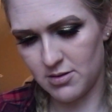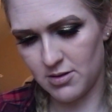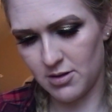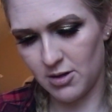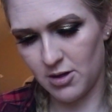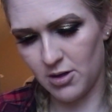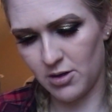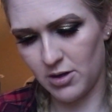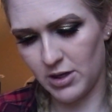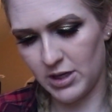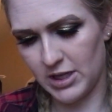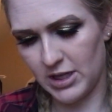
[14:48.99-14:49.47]

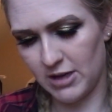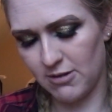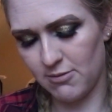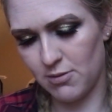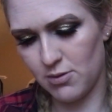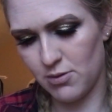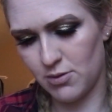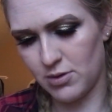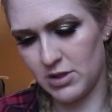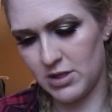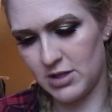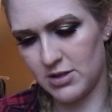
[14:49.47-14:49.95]
oh, I can't
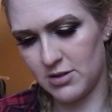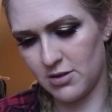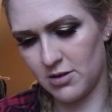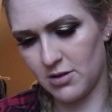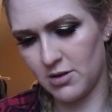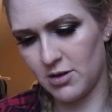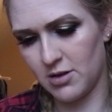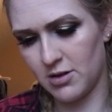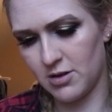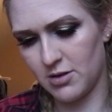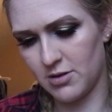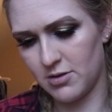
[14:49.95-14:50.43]
remember what these are
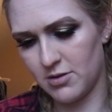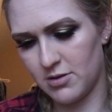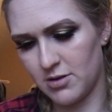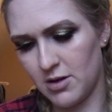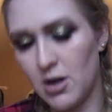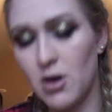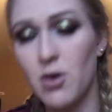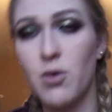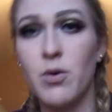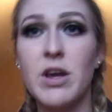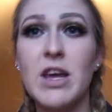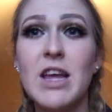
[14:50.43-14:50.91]
called.
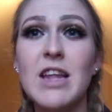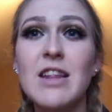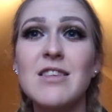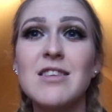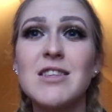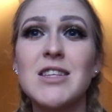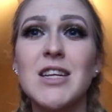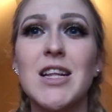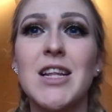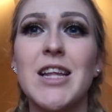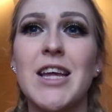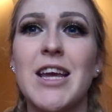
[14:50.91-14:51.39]
Oh,
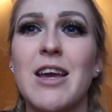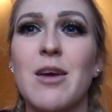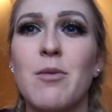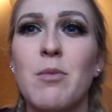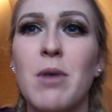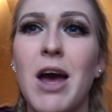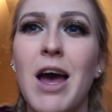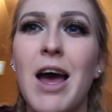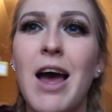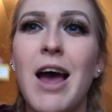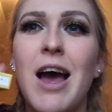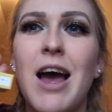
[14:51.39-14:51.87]

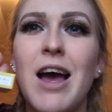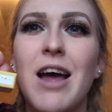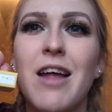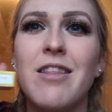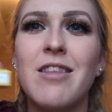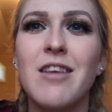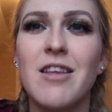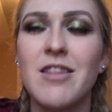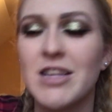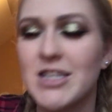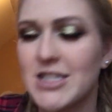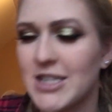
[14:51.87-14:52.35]
Glam. Aha,
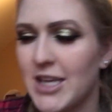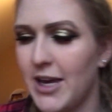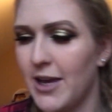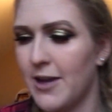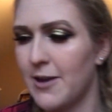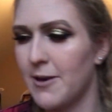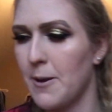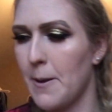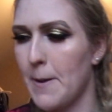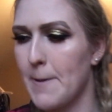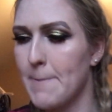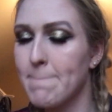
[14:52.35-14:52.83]
it's on the
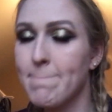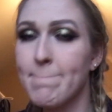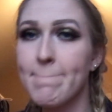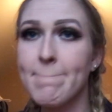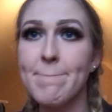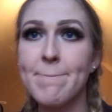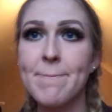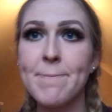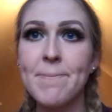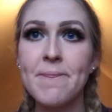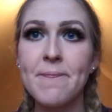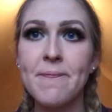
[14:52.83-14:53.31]
side.
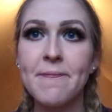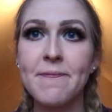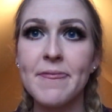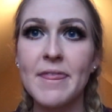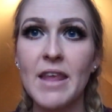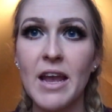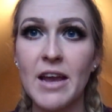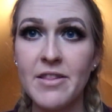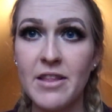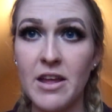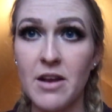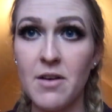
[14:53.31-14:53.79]

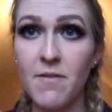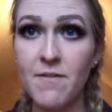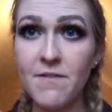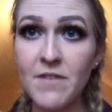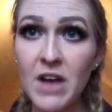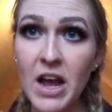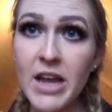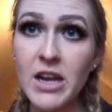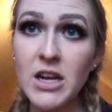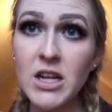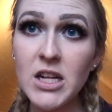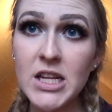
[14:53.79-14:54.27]
And then
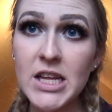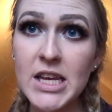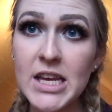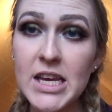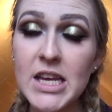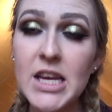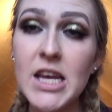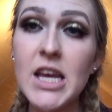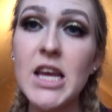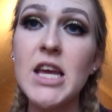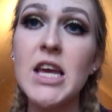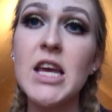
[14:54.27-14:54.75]

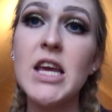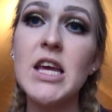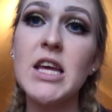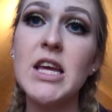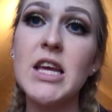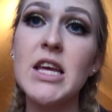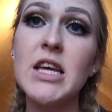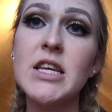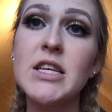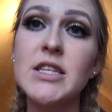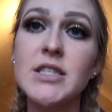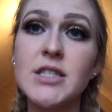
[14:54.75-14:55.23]
finally, it
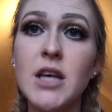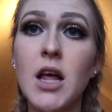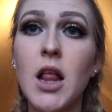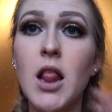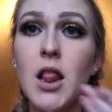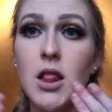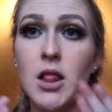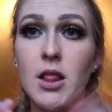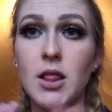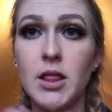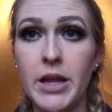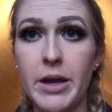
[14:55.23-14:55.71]
is
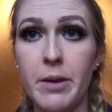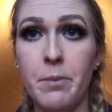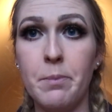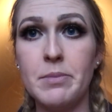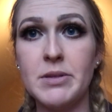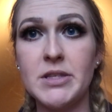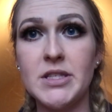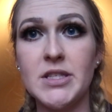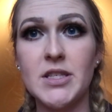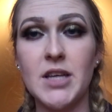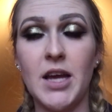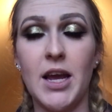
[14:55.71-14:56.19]

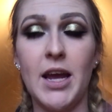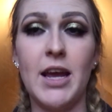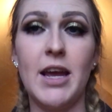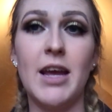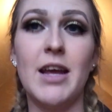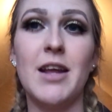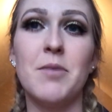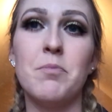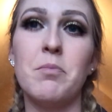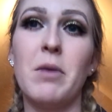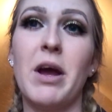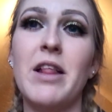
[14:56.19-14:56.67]
lips,
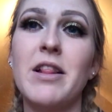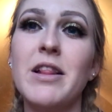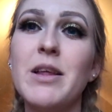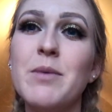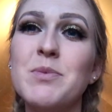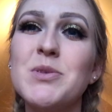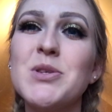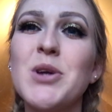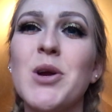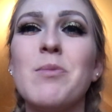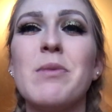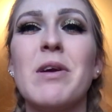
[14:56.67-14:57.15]
and my
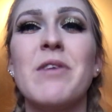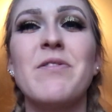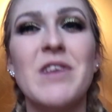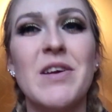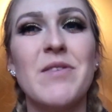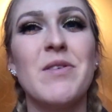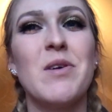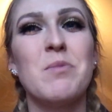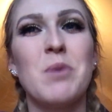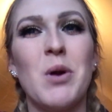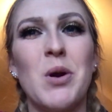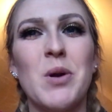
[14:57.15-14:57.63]
lips are my
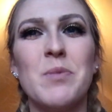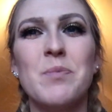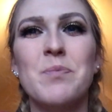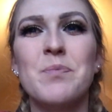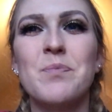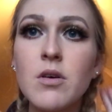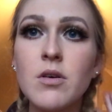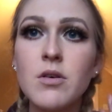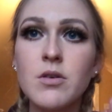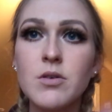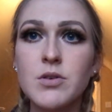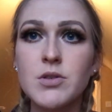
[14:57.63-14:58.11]
favorite part.
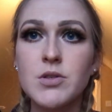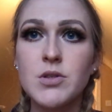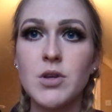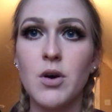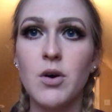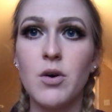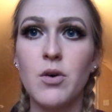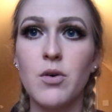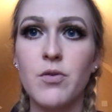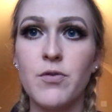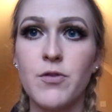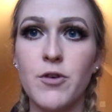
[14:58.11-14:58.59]

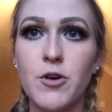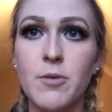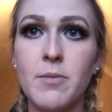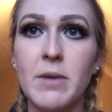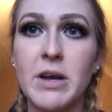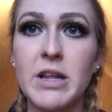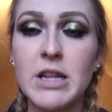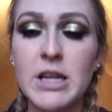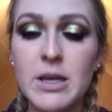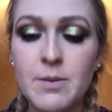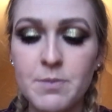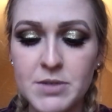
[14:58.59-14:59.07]
So for
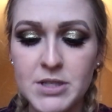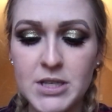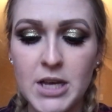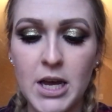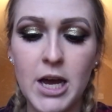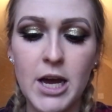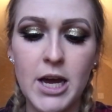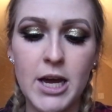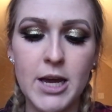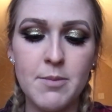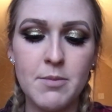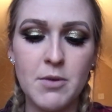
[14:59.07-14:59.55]
my lips,
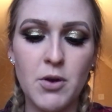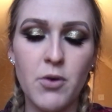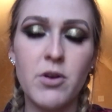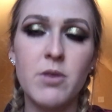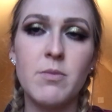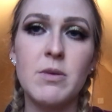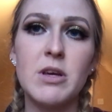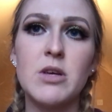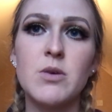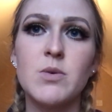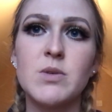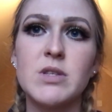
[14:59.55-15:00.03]
I'm going to
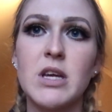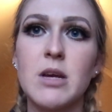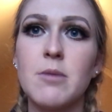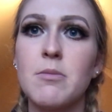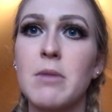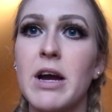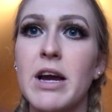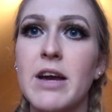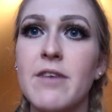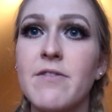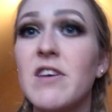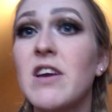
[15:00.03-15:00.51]
be using
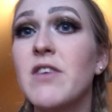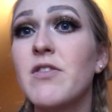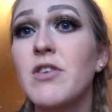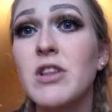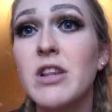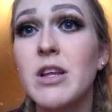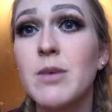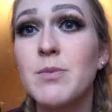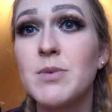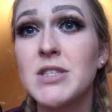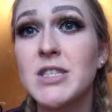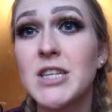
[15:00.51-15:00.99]
my favorite
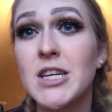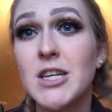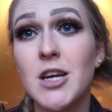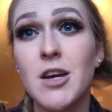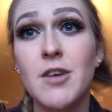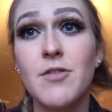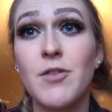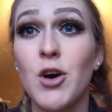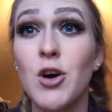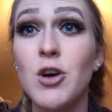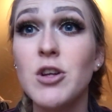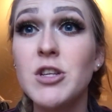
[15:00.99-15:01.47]
lipstick
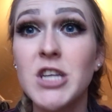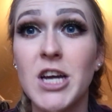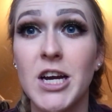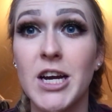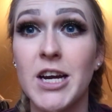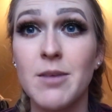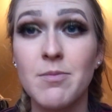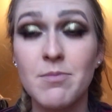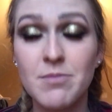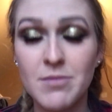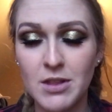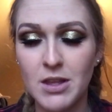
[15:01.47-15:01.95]
of all
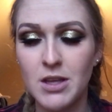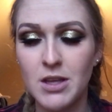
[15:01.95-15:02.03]
time.